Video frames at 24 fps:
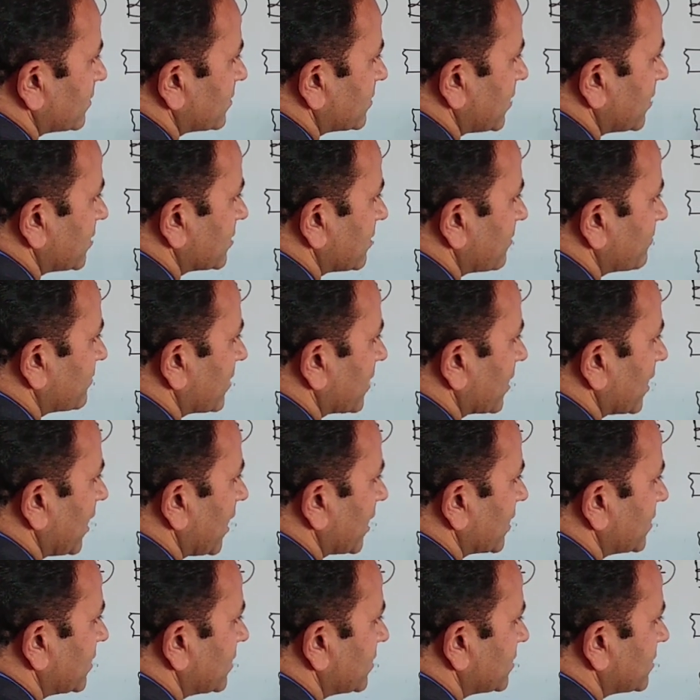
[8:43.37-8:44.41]
say something
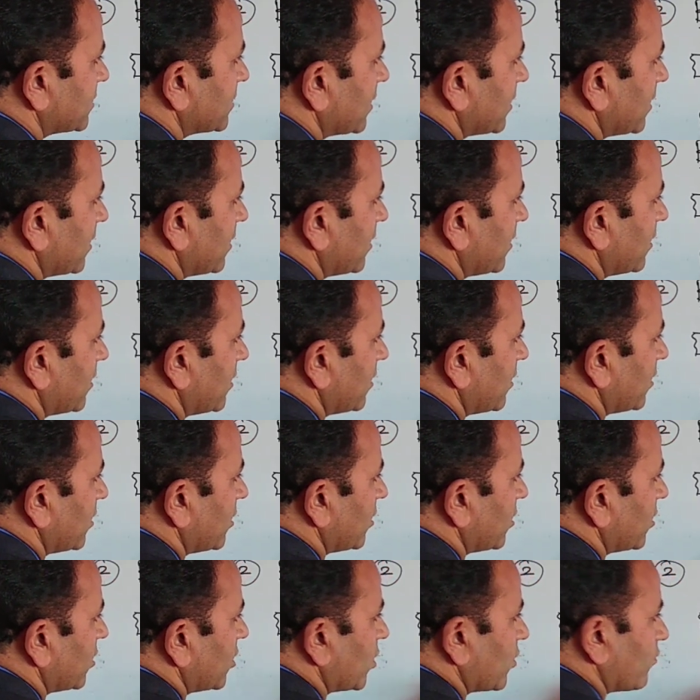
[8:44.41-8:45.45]
like this
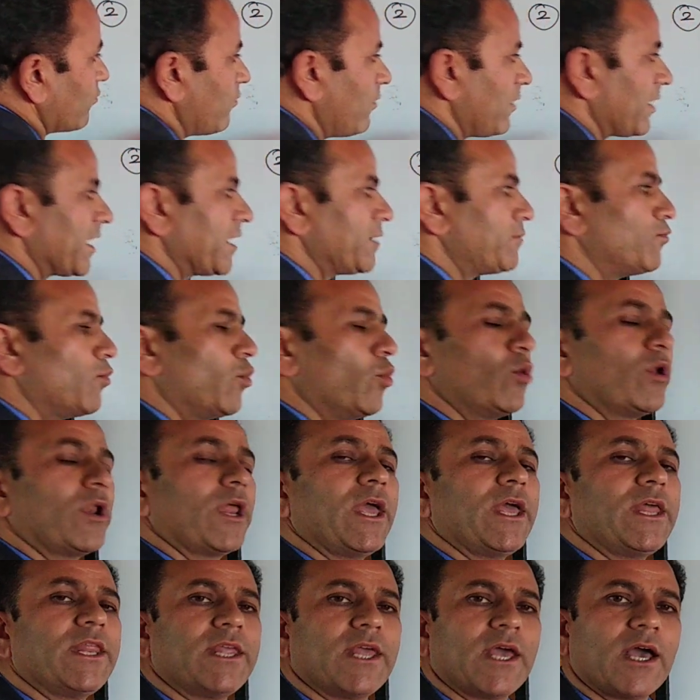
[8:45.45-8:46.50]
we will get more
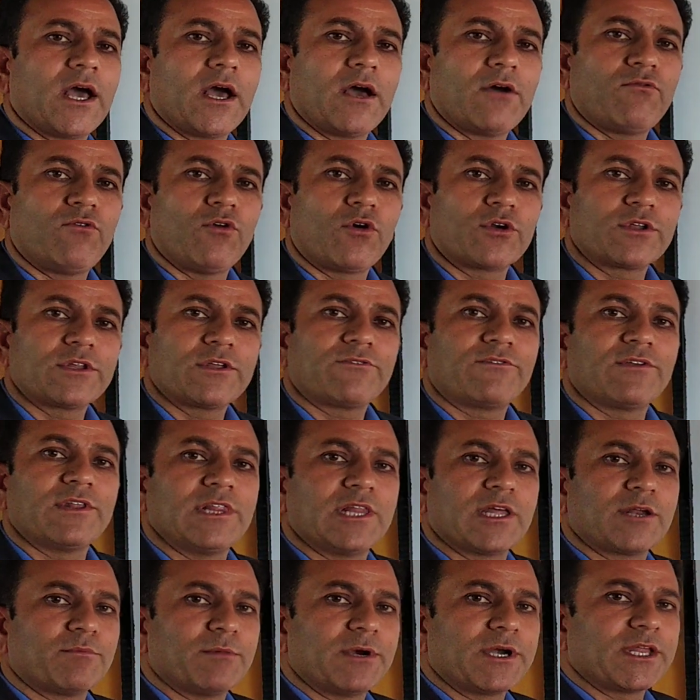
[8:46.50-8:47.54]
area for the
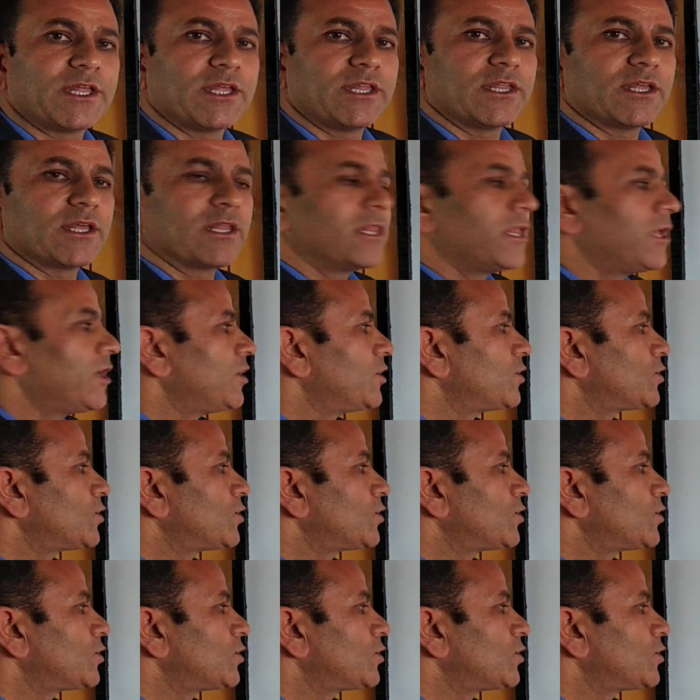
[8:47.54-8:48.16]
filler material